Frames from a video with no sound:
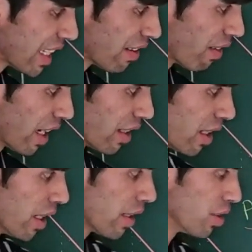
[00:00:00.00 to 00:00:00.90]
than
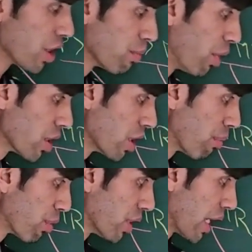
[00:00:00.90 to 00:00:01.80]
1, this marginal
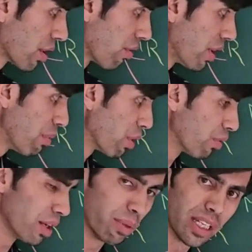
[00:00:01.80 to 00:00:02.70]
product of labor
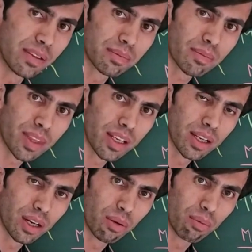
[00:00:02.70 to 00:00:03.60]
will be
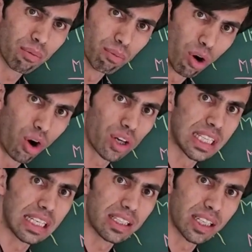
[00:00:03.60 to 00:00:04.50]
more
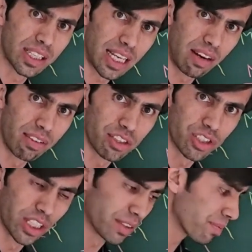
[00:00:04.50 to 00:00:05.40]
than real
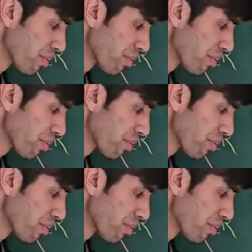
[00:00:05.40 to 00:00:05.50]
wage rate.